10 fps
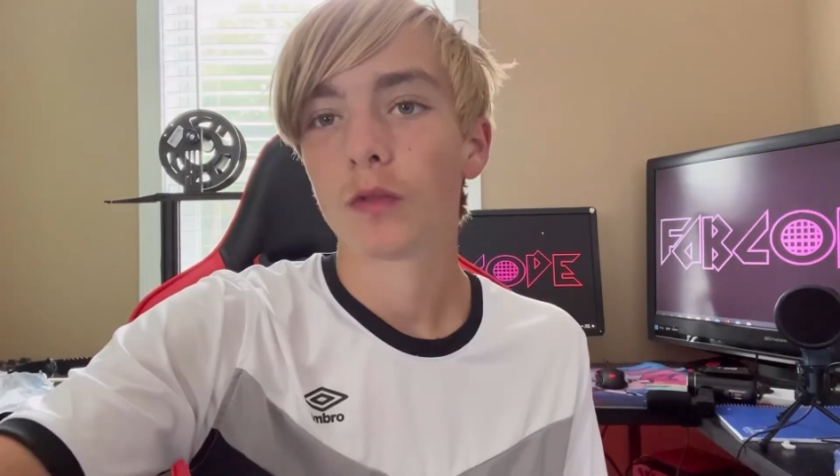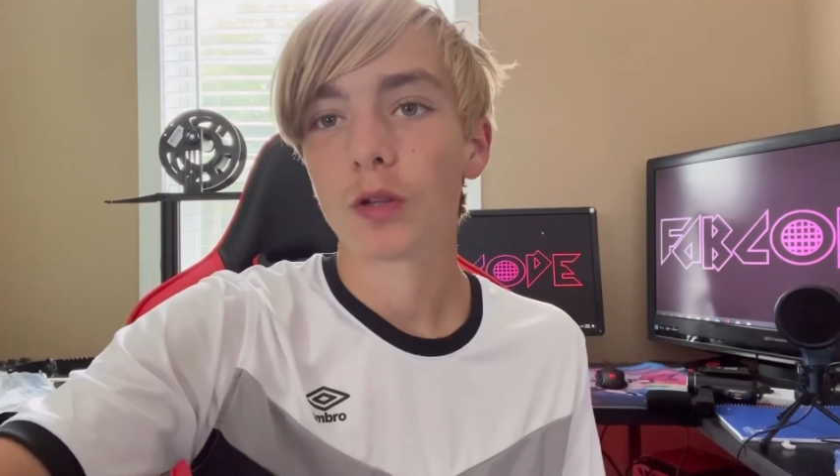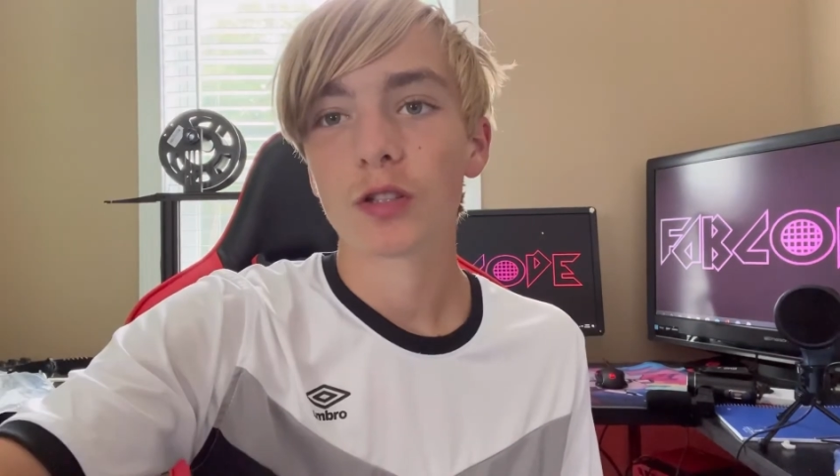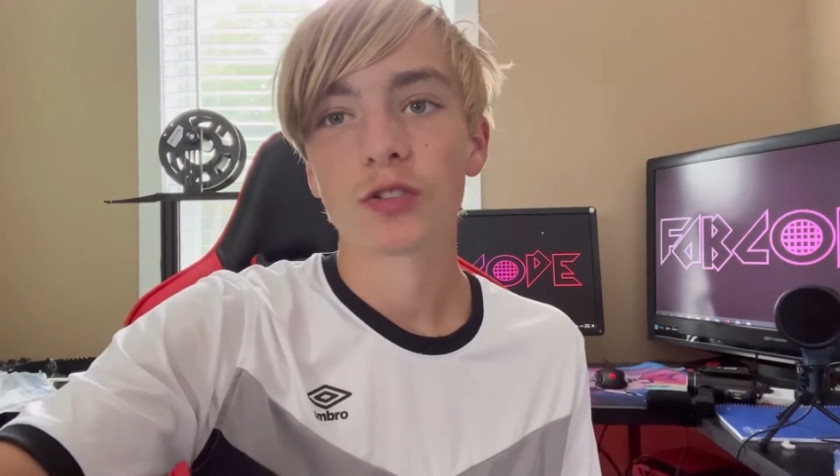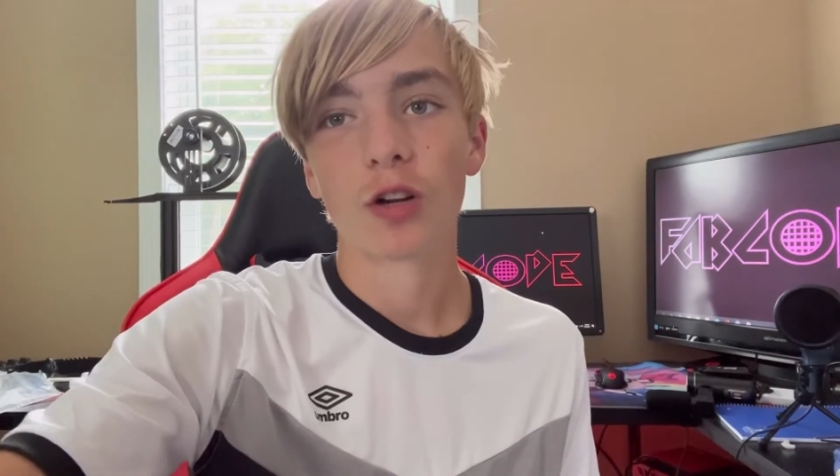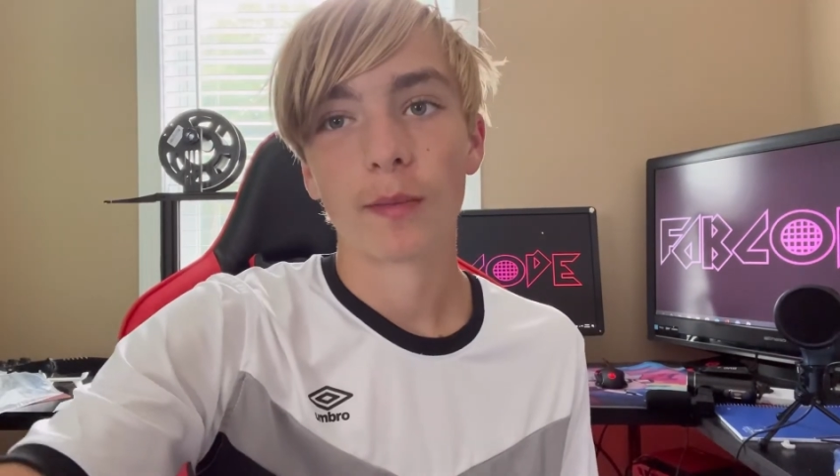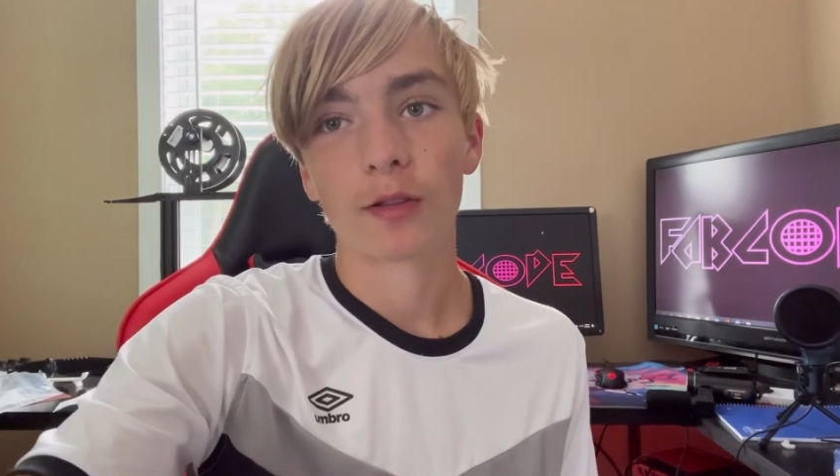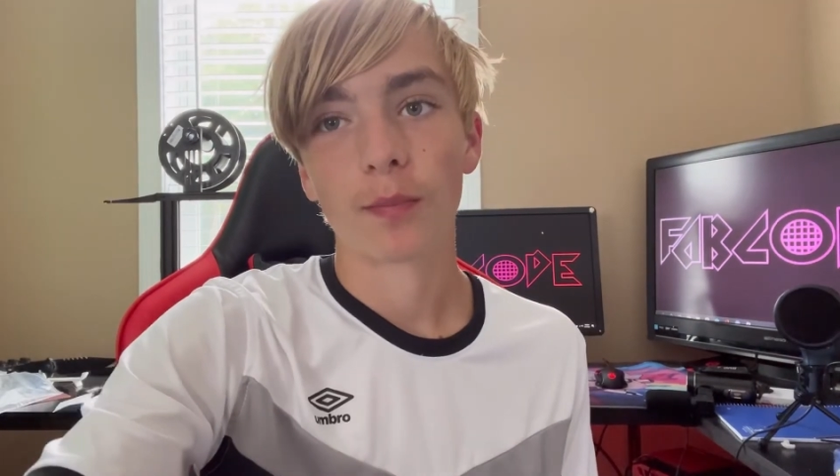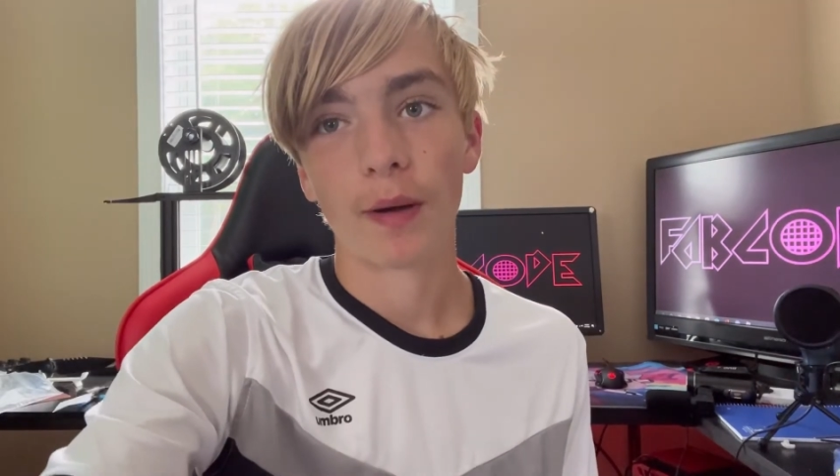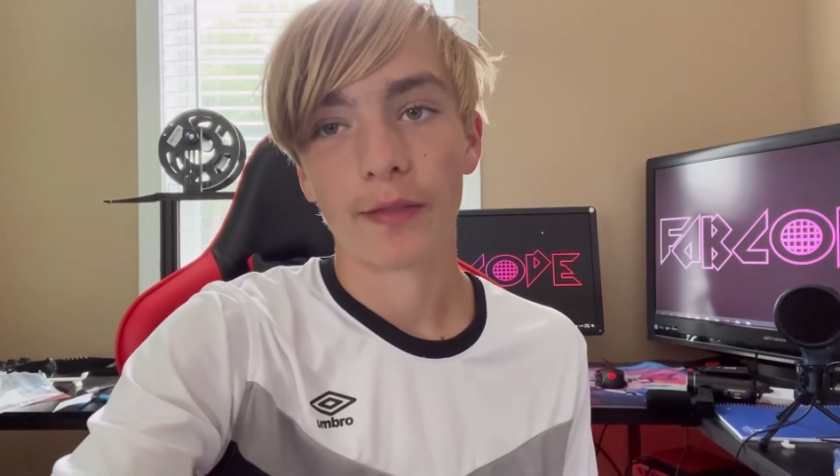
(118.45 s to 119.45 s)
Let's talk about
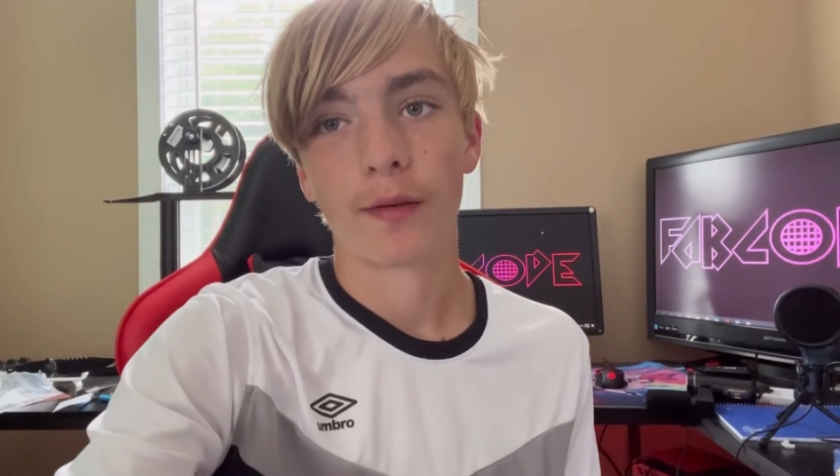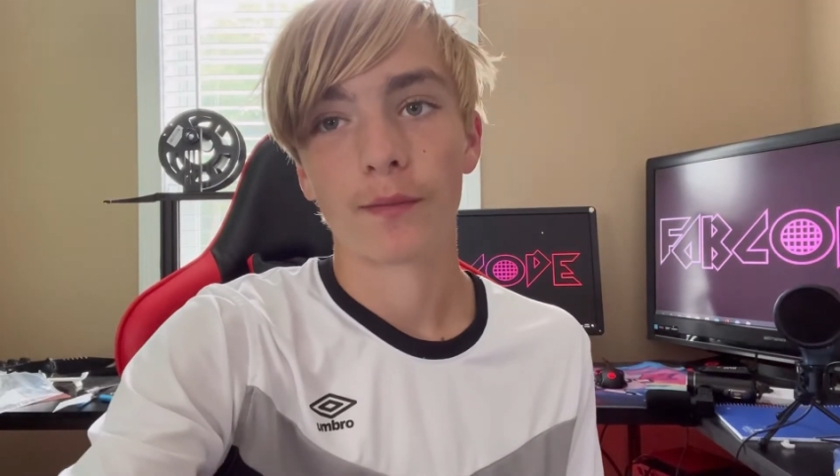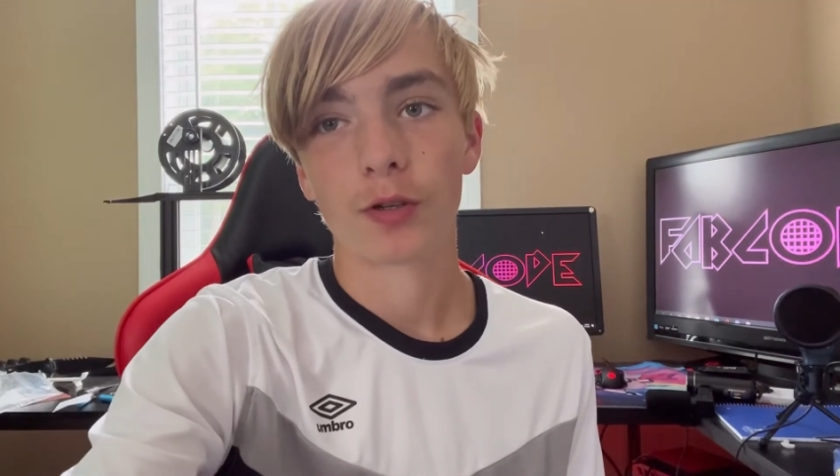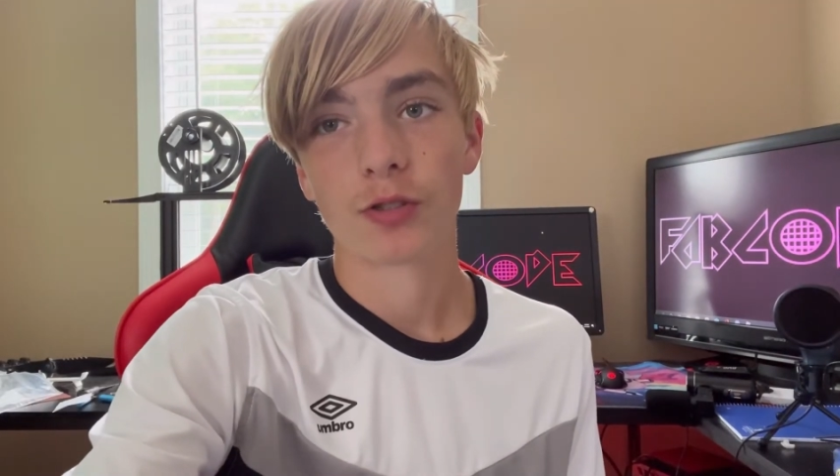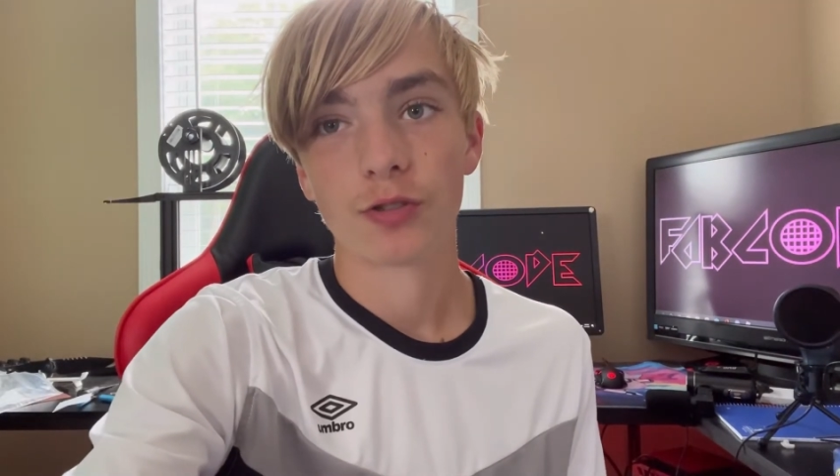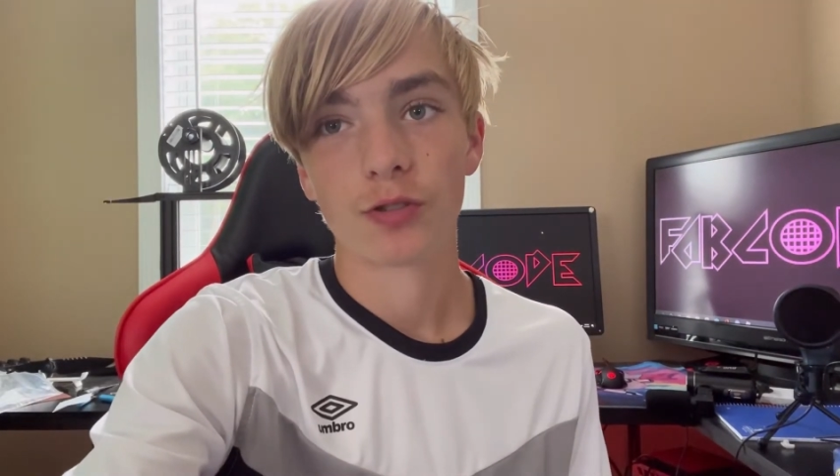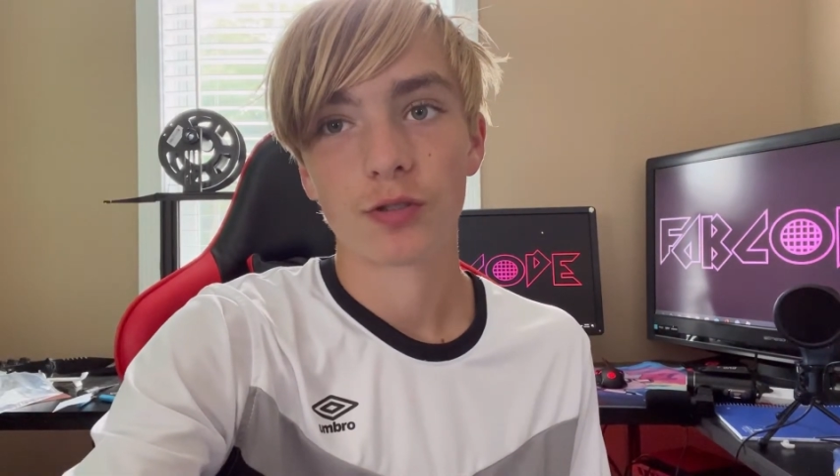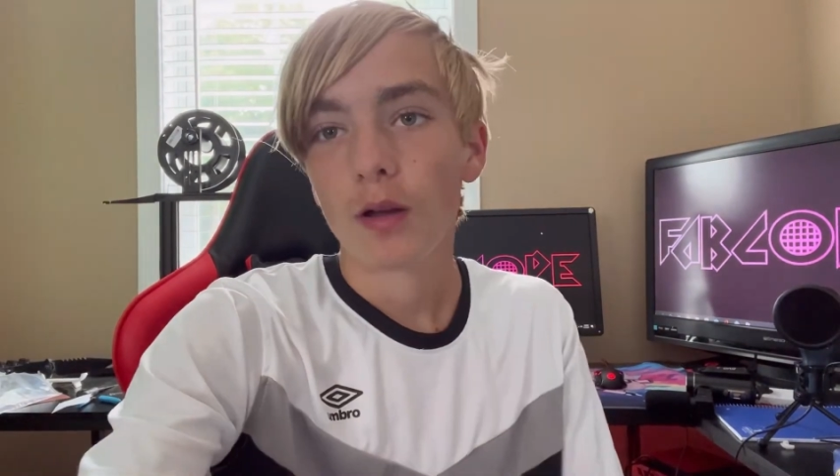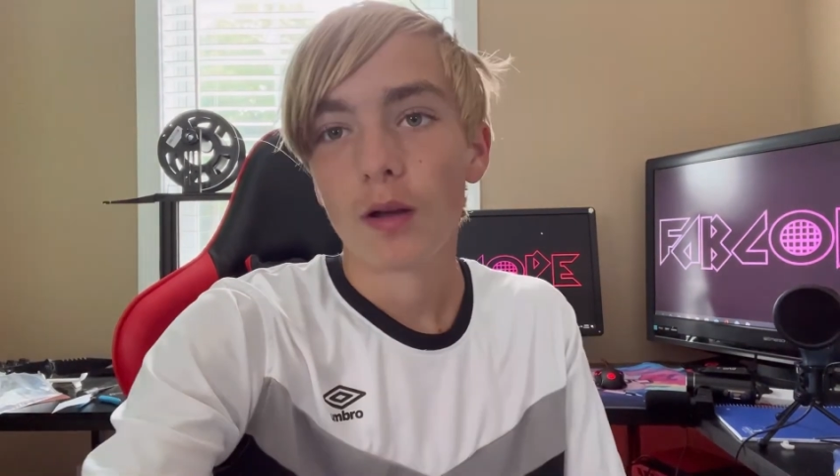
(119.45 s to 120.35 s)
the Python versions.